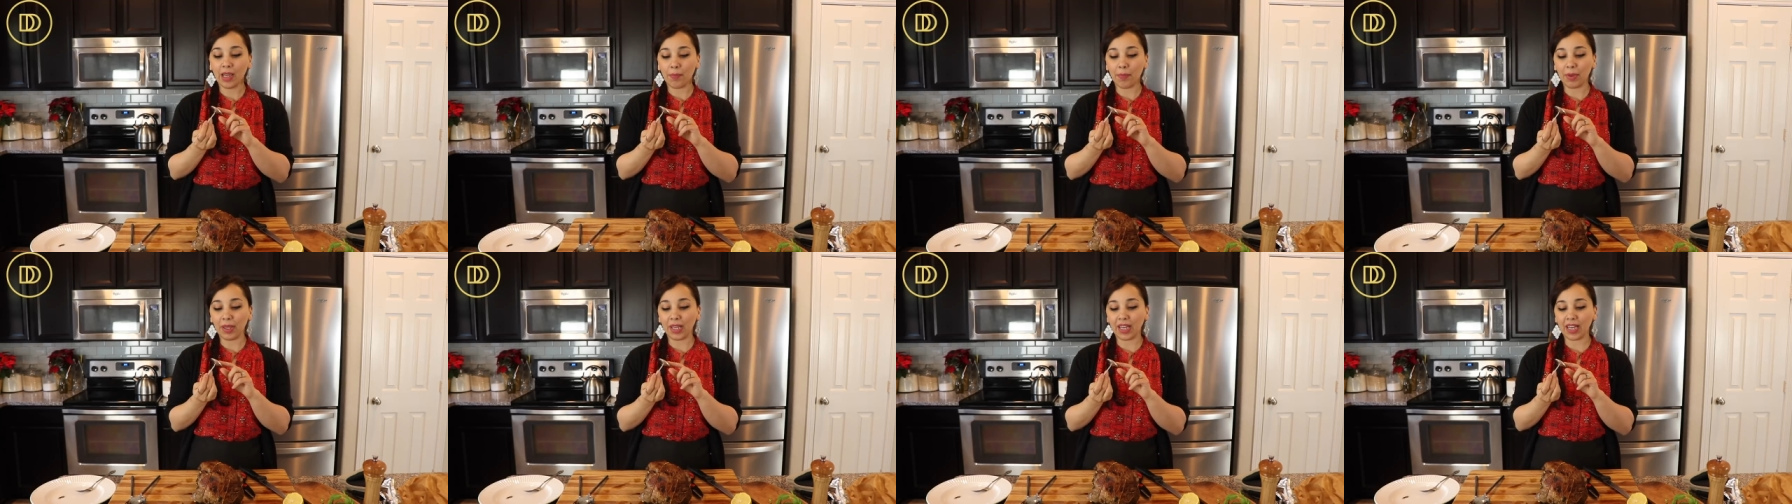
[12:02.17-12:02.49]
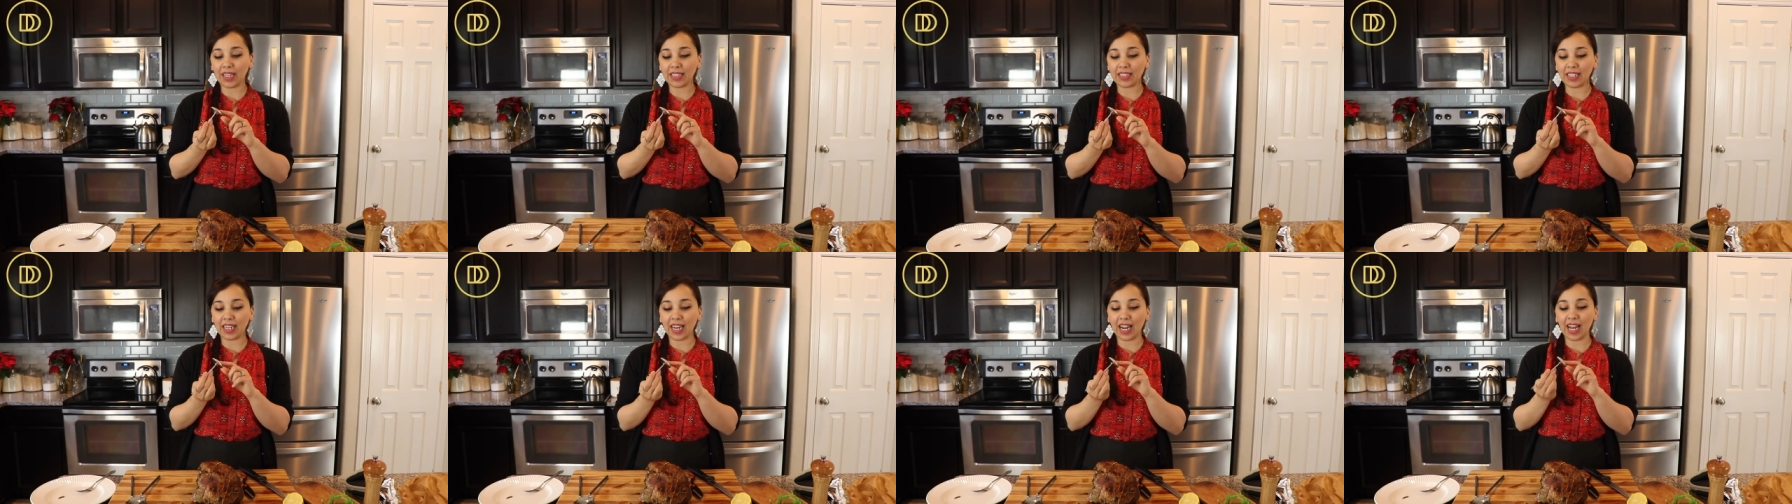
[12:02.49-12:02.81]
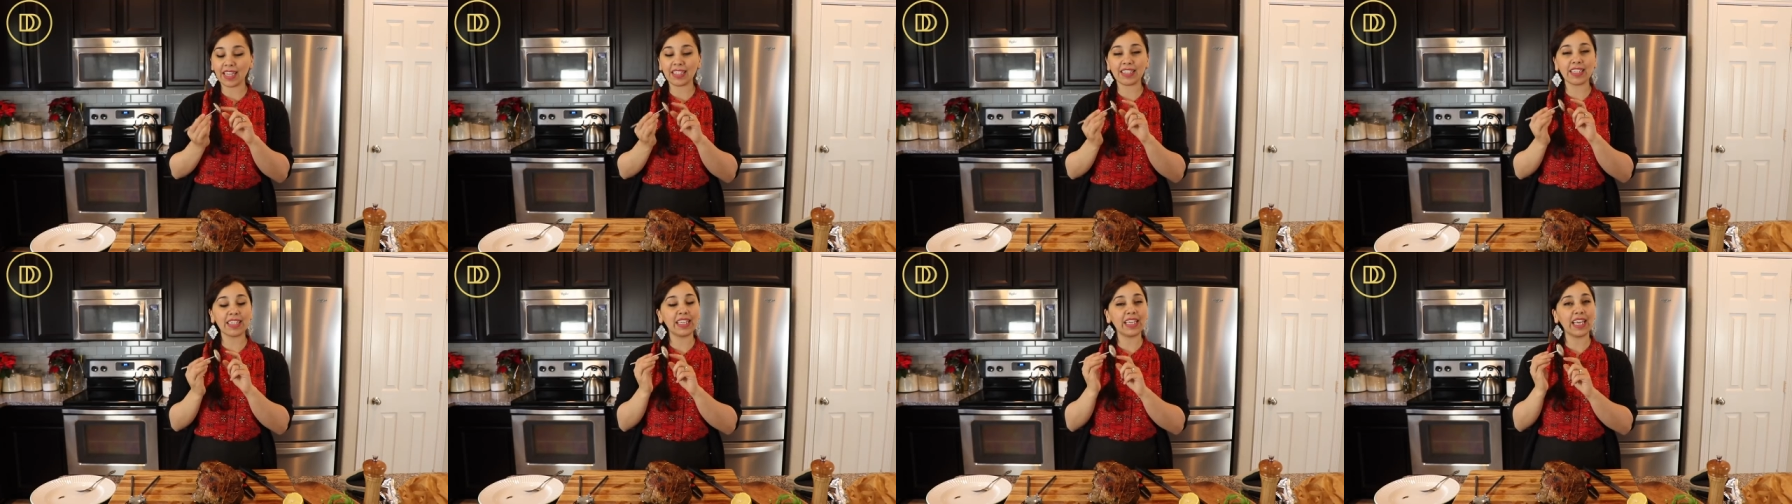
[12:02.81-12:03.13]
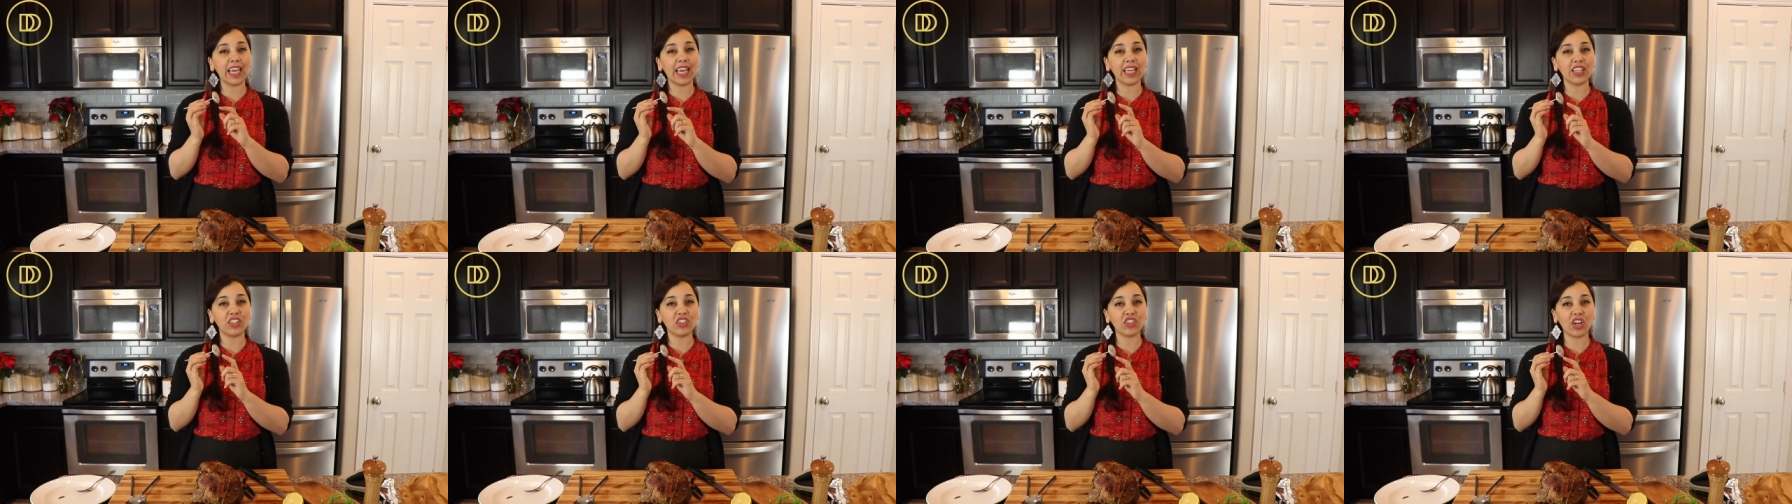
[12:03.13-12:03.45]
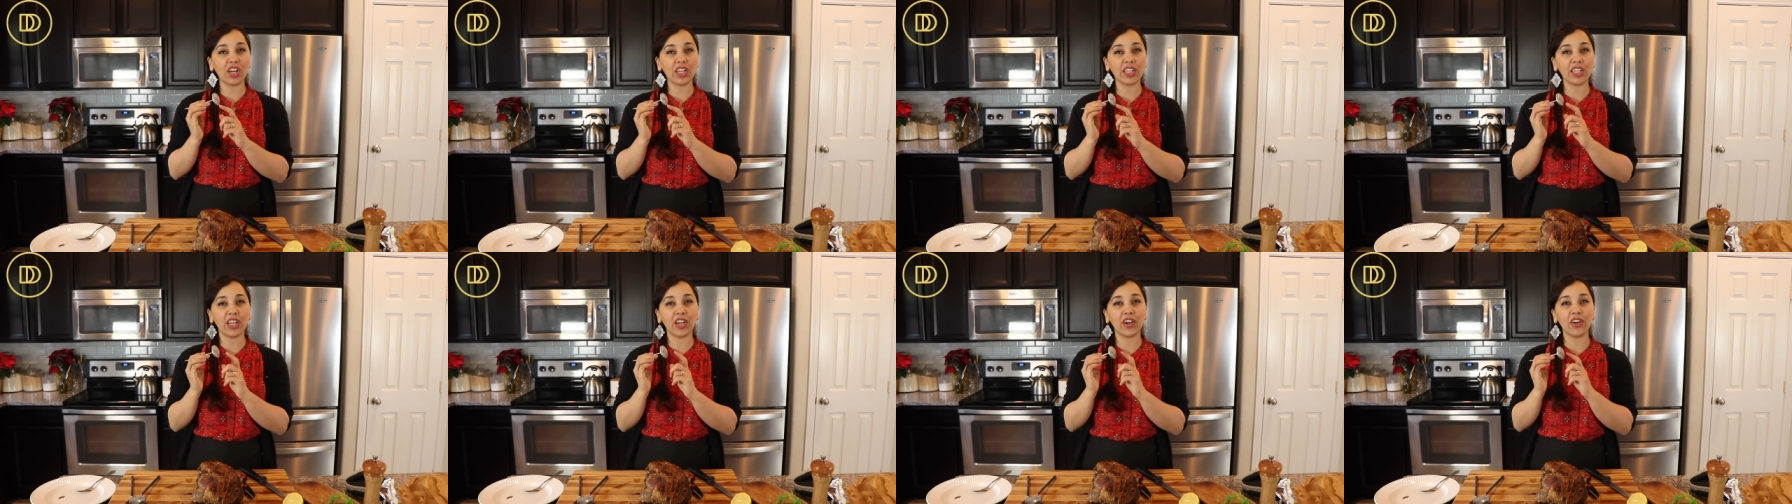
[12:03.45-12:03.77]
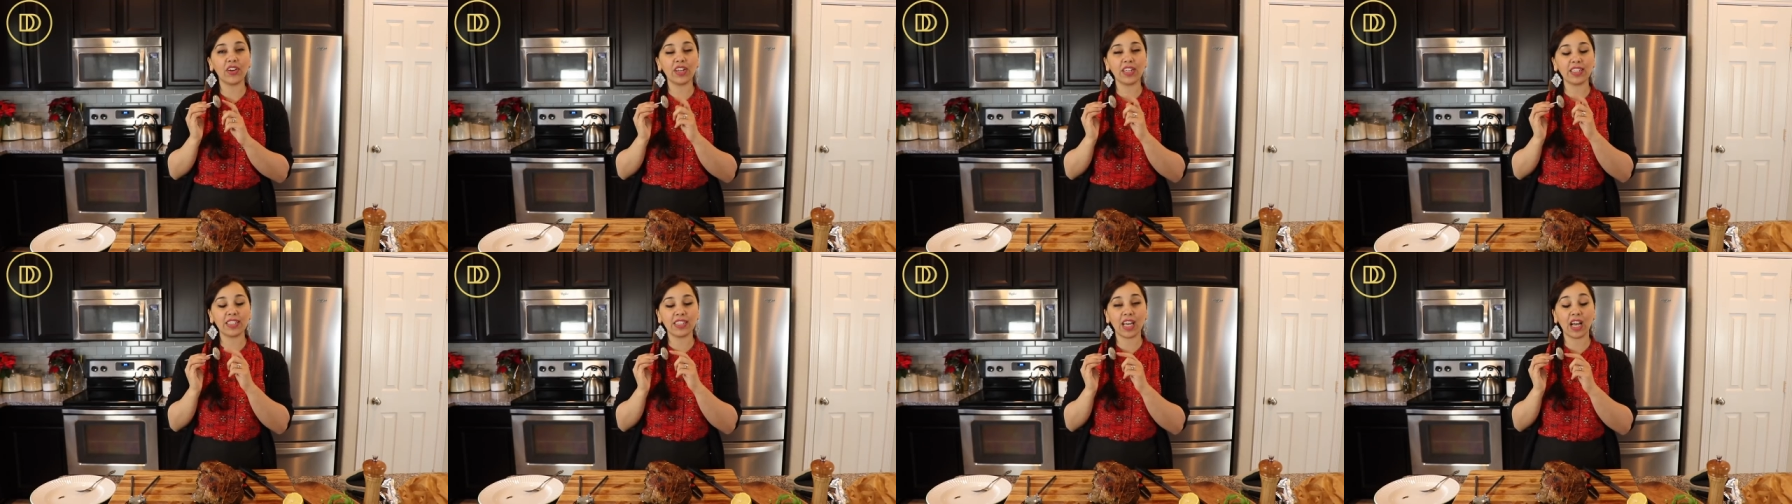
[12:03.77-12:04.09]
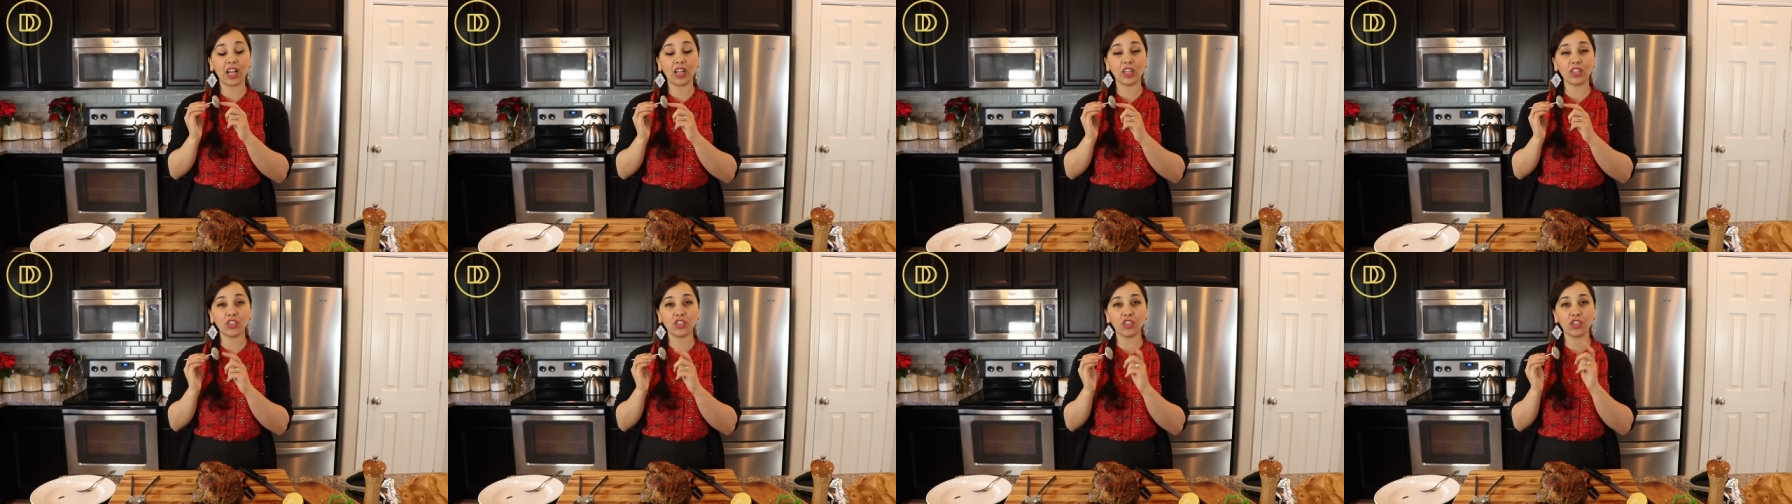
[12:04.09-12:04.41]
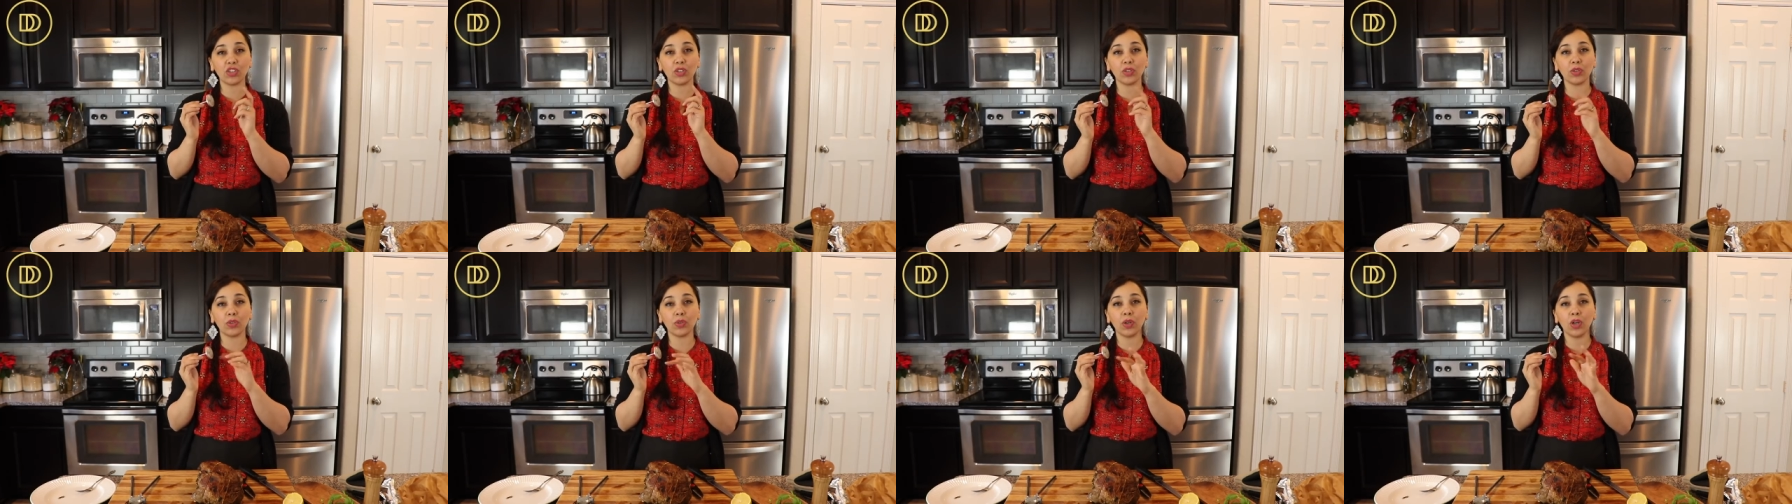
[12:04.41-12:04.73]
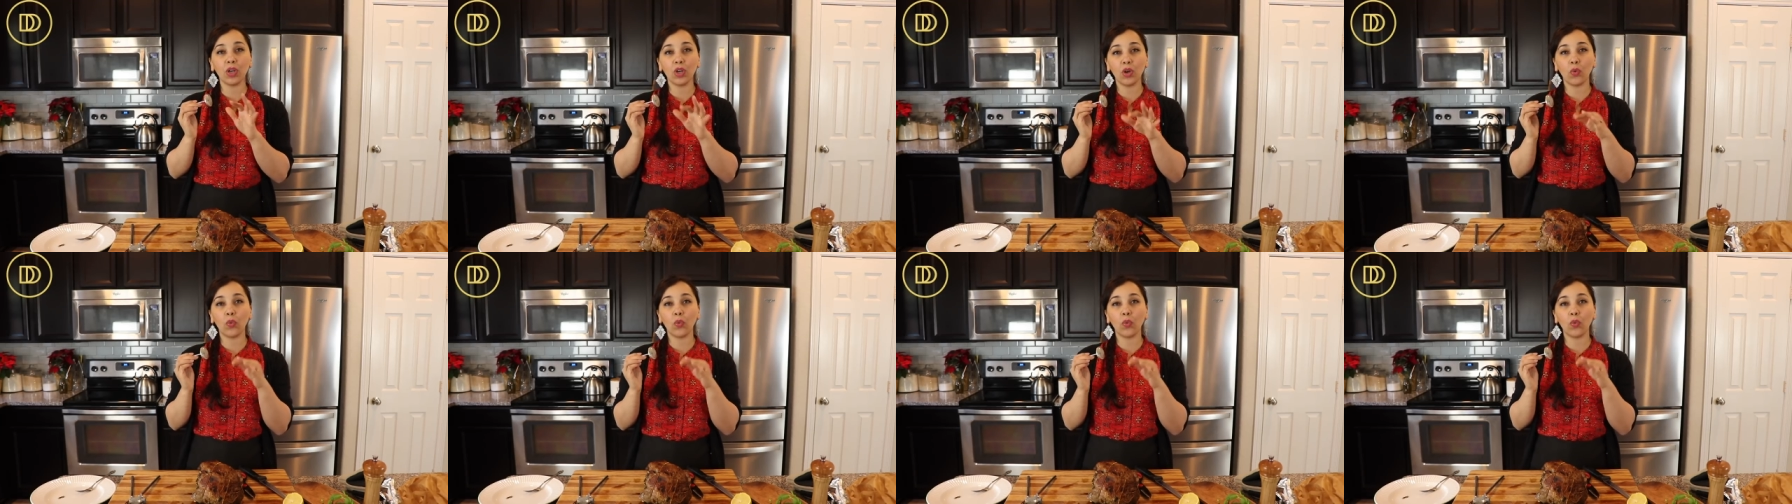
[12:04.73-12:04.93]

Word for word: because it has a gauge on here and it tells you